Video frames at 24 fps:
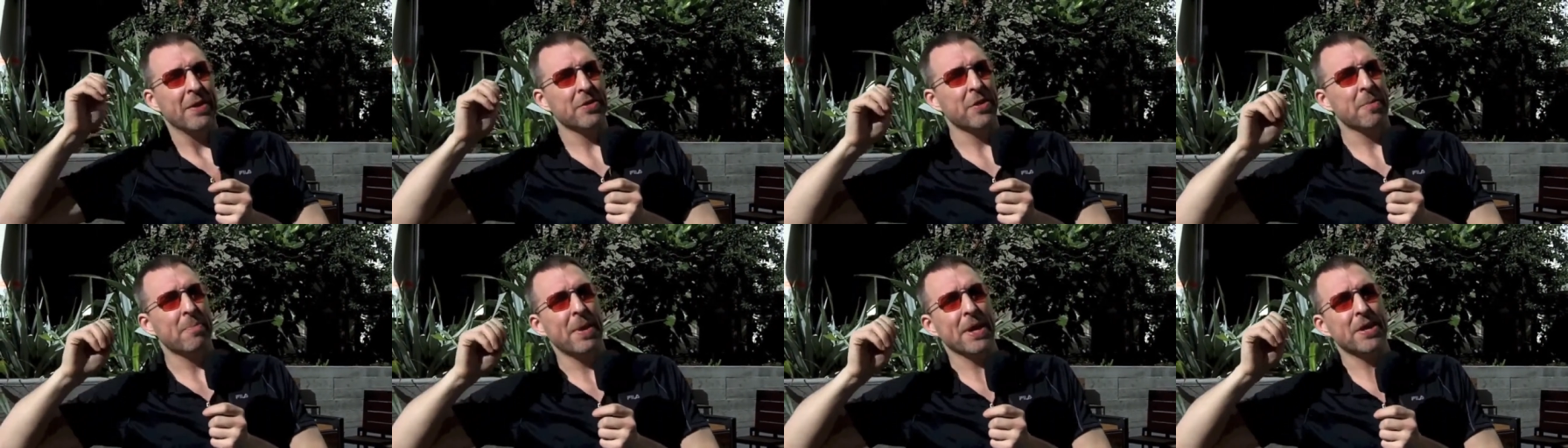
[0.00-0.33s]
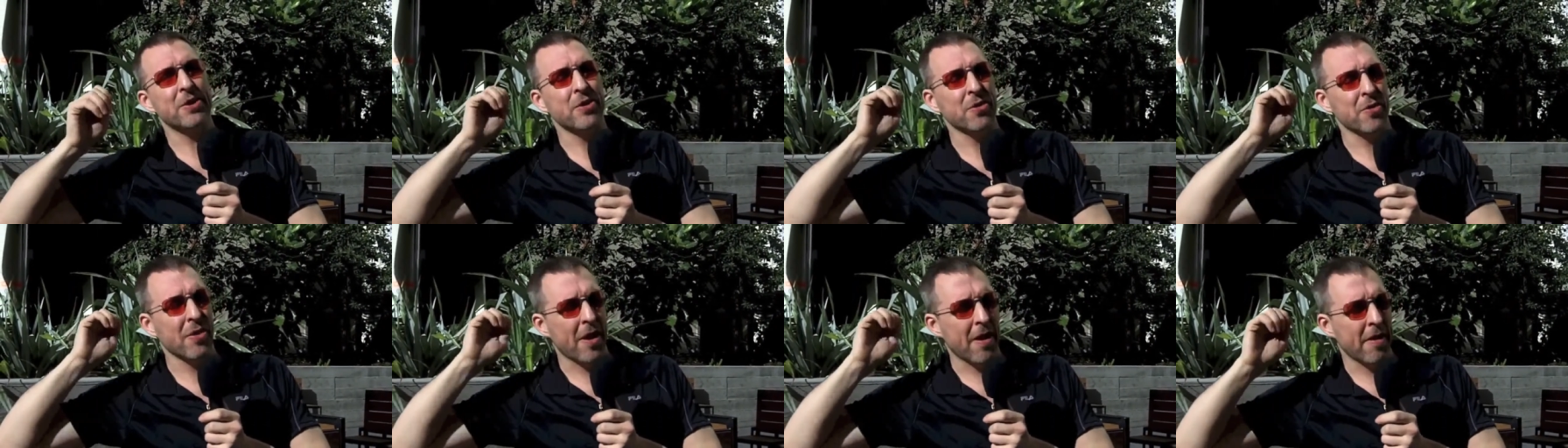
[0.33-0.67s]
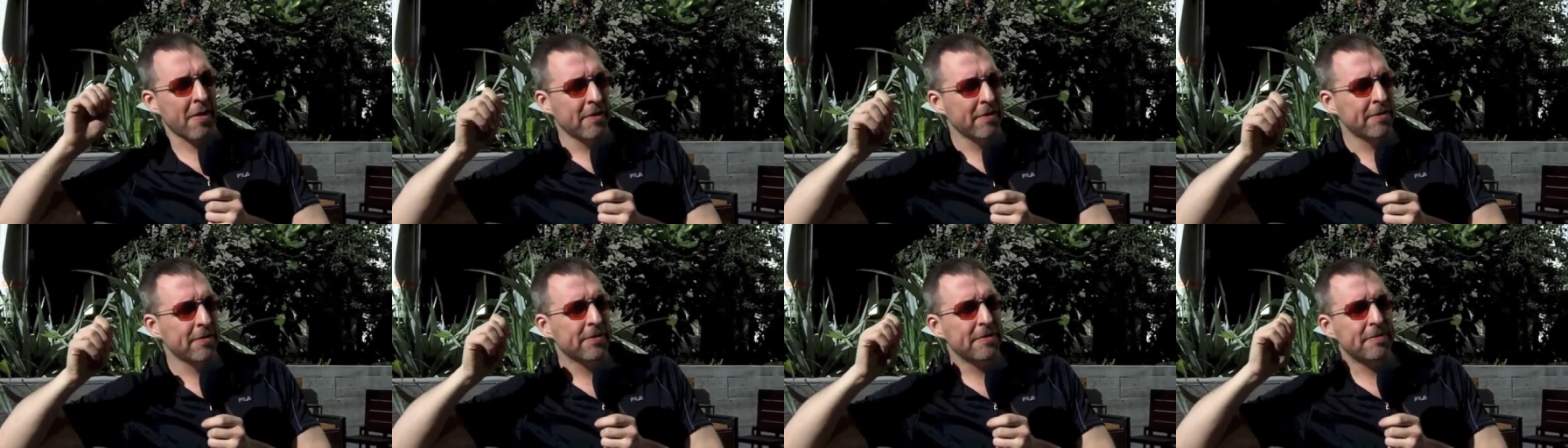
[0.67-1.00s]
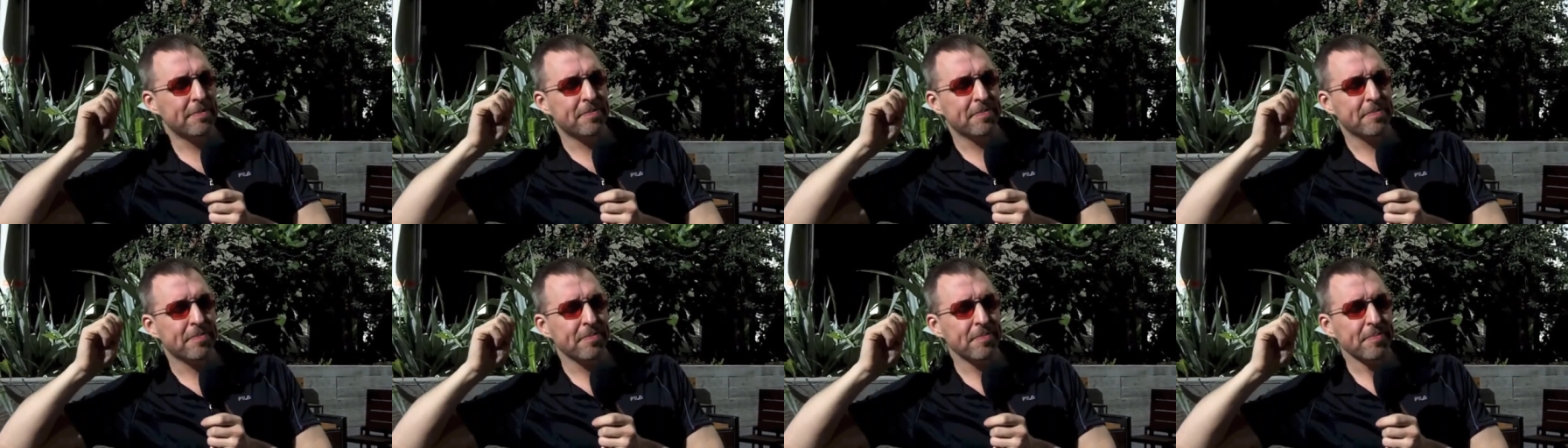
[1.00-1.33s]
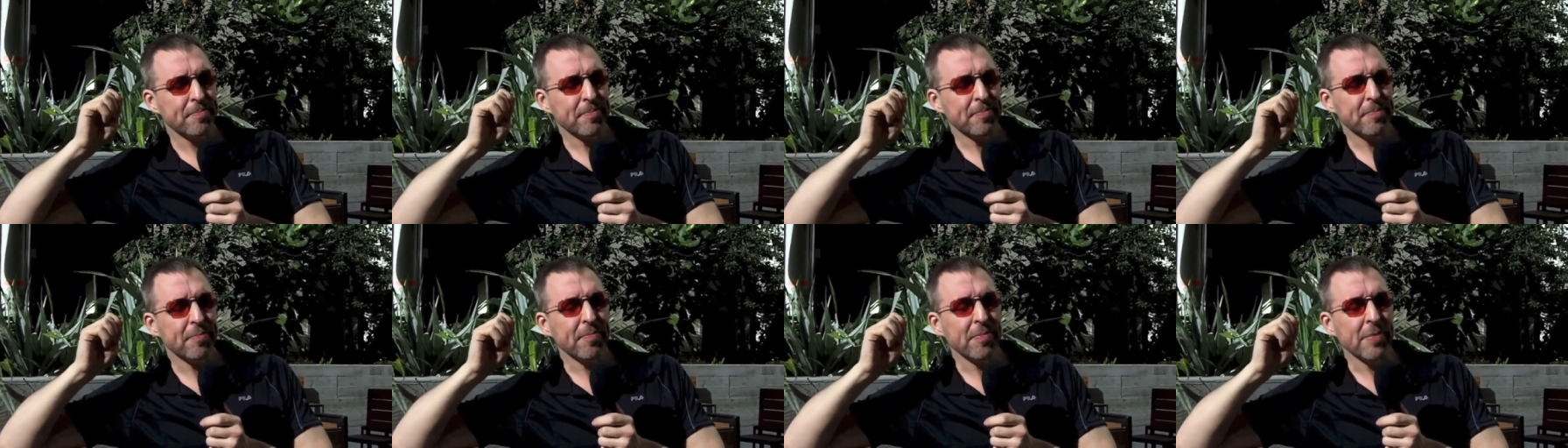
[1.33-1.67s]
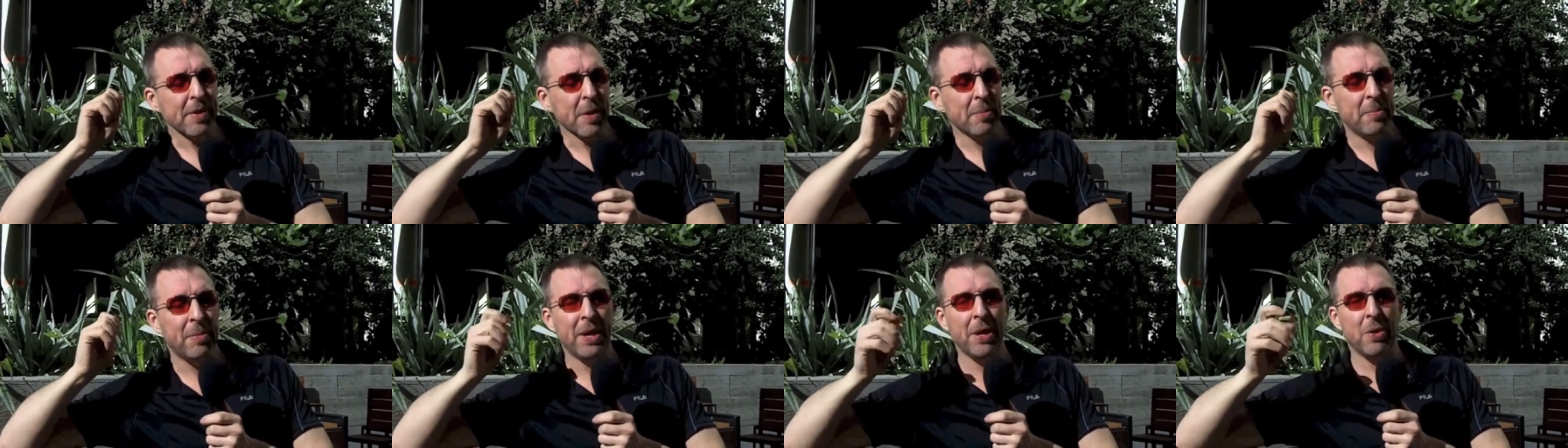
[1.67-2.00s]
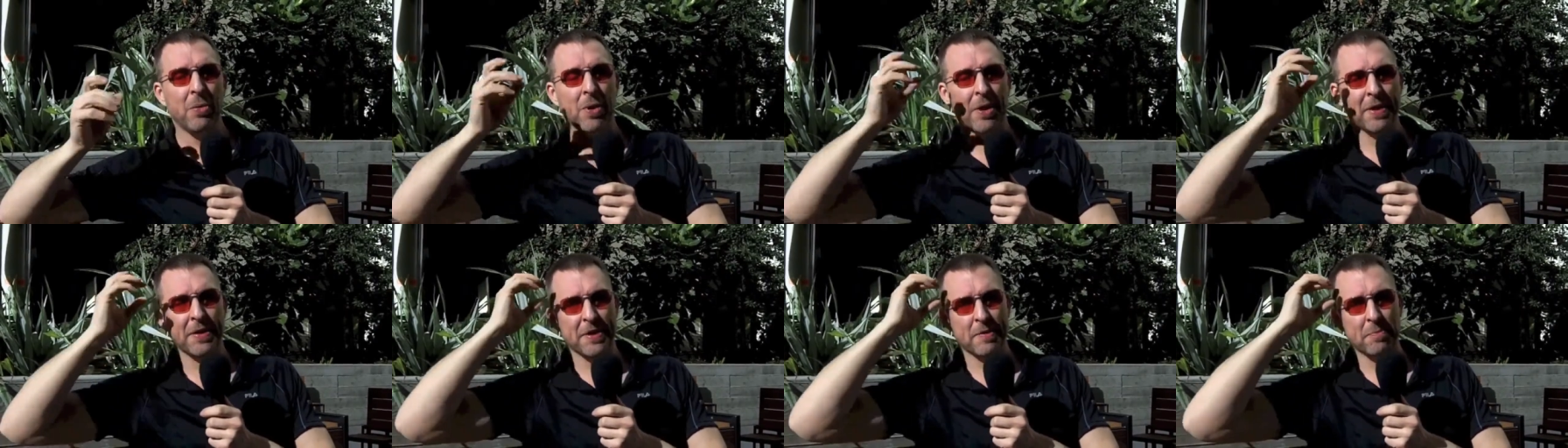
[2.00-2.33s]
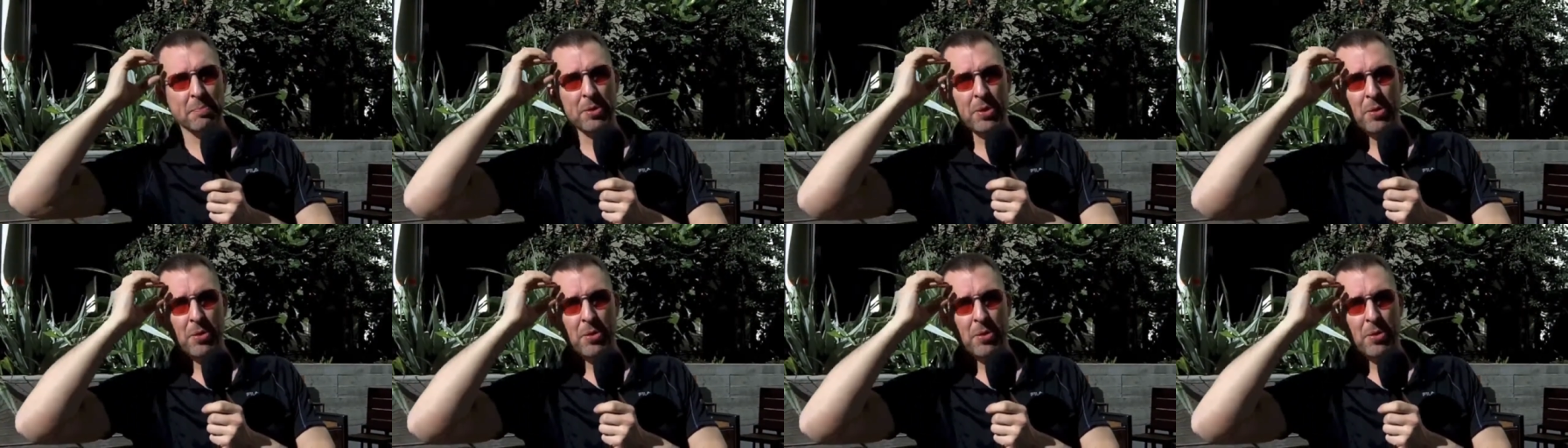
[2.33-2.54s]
It was a picture of me wearing